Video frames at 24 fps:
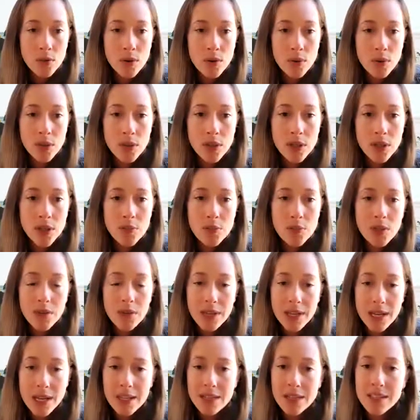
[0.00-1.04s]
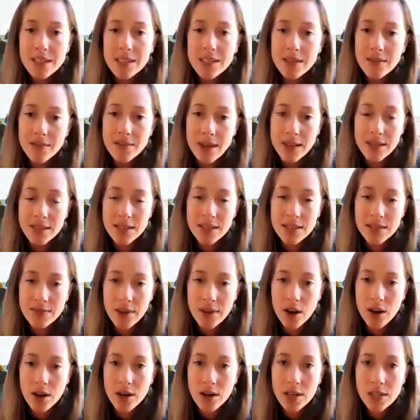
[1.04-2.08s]
We will communicate these events
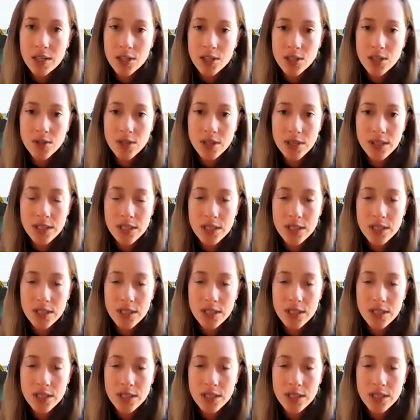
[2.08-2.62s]
via our industry